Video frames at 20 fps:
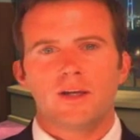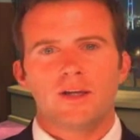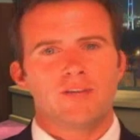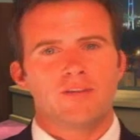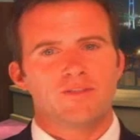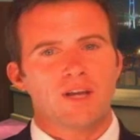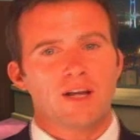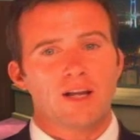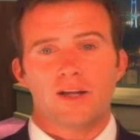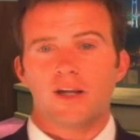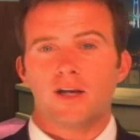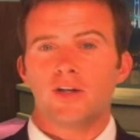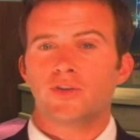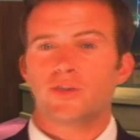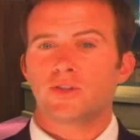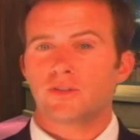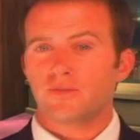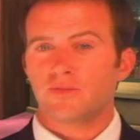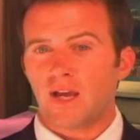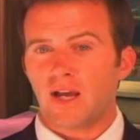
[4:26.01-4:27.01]
if not
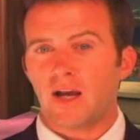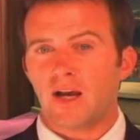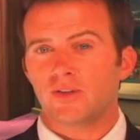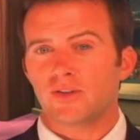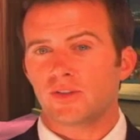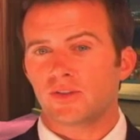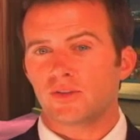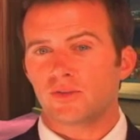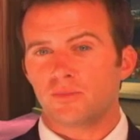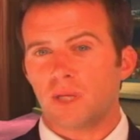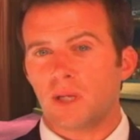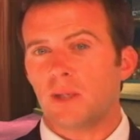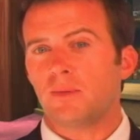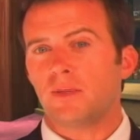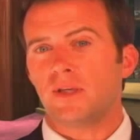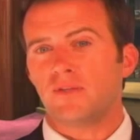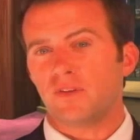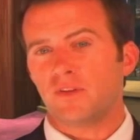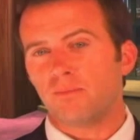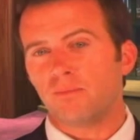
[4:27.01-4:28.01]
hundreds of thousands, maybe
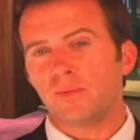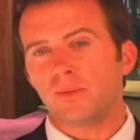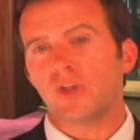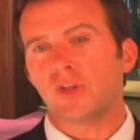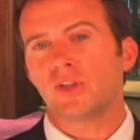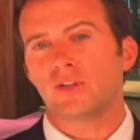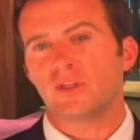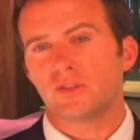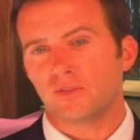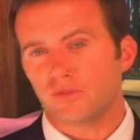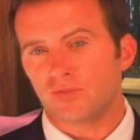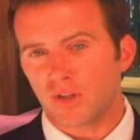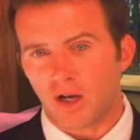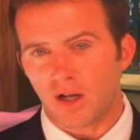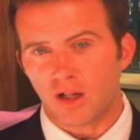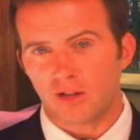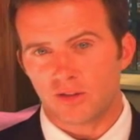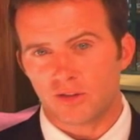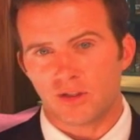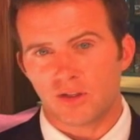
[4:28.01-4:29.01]
even millions of
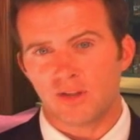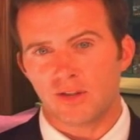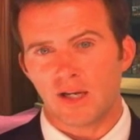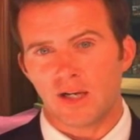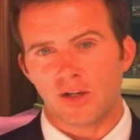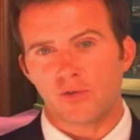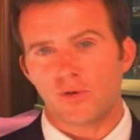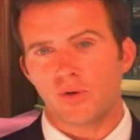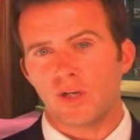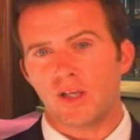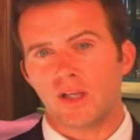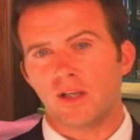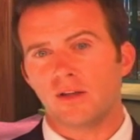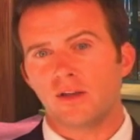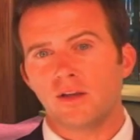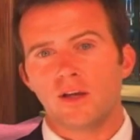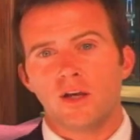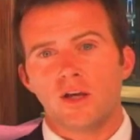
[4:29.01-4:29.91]
dollars on that ingredient.